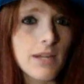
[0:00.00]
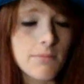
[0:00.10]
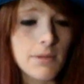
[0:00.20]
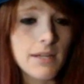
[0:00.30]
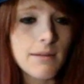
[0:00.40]
way
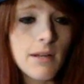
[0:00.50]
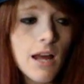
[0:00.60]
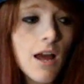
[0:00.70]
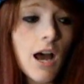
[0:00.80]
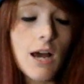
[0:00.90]
to beat it.
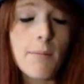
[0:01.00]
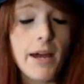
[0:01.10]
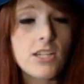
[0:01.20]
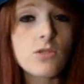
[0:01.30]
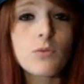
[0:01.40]

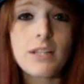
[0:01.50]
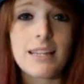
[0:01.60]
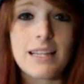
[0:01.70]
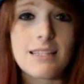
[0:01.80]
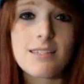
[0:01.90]
I just
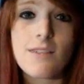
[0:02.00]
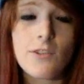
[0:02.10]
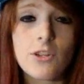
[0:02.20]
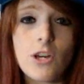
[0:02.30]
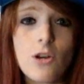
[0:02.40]
really like this
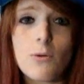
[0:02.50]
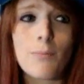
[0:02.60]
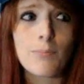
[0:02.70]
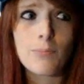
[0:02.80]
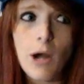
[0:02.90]
level
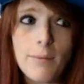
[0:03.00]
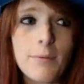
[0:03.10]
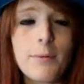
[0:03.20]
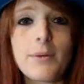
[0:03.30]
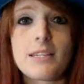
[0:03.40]
though,
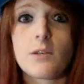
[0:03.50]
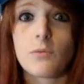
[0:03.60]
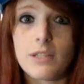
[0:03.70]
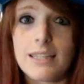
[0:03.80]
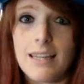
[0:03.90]
probably because I
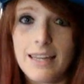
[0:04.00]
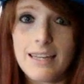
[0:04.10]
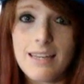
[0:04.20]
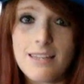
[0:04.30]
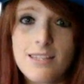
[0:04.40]
really
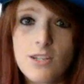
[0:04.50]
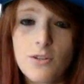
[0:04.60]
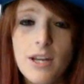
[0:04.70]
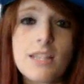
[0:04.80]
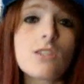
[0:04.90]
like
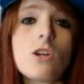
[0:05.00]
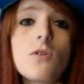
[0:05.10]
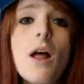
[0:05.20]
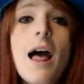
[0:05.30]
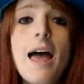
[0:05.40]
Casino Night Zone,